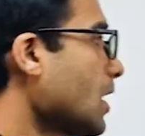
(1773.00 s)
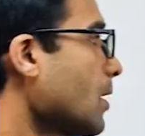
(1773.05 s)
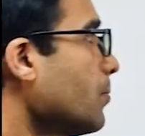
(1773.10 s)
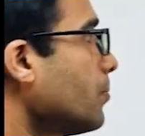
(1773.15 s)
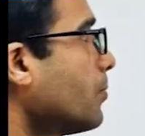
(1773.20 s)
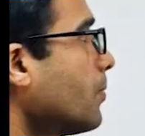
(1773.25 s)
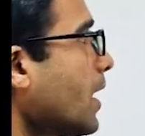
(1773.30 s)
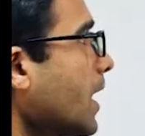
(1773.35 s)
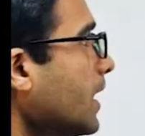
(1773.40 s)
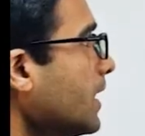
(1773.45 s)
M
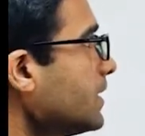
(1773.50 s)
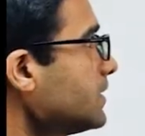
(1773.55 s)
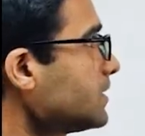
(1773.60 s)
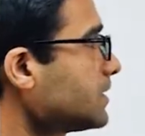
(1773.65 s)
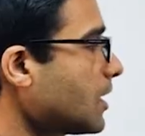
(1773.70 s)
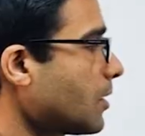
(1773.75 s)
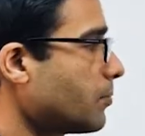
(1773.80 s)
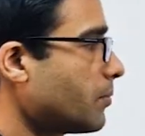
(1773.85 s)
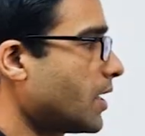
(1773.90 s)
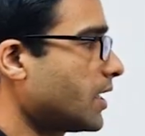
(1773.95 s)
minus
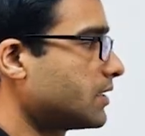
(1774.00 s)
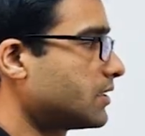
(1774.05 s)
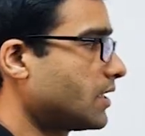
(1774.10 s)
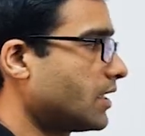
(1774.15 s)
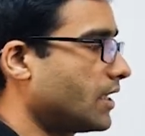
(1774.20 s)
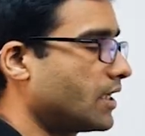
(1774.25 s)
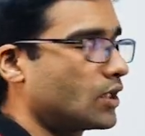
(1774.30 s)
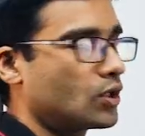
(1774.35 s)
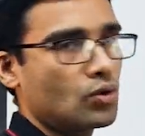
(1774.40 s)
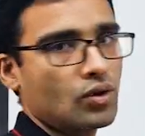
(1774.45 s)
m by
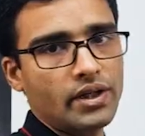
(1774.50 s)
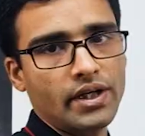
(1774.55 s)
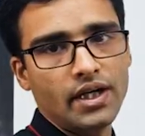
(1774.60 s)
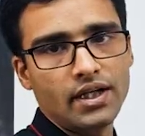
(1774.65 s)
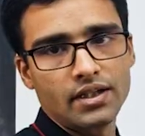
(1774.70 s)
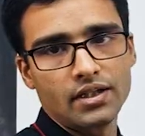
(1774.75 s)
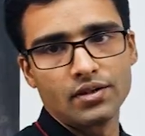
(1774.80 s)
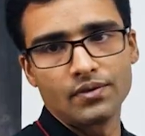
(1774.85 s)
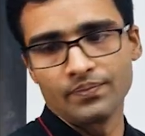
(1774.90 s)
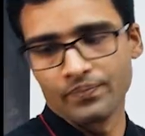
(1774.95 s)
3, you will
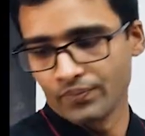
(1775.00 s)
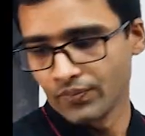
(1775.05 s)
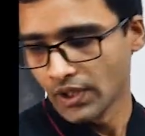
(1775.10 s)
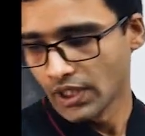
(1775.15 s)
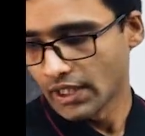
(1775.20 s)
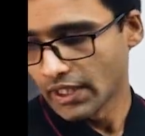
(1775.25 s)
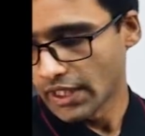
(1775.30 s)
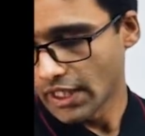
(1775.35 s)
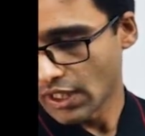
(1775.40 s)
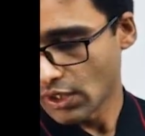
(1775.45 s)
get
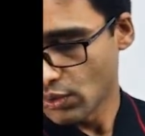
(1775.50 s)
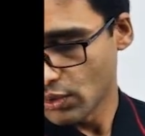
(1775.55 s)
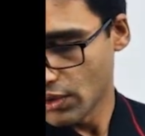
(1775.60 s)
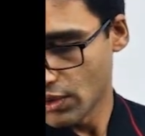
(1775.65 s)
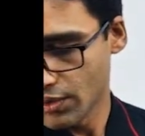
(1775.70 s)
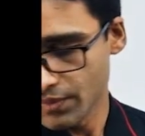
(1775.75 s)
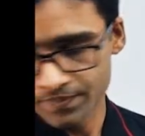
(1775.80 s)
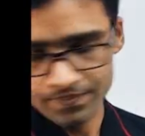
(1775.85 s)
around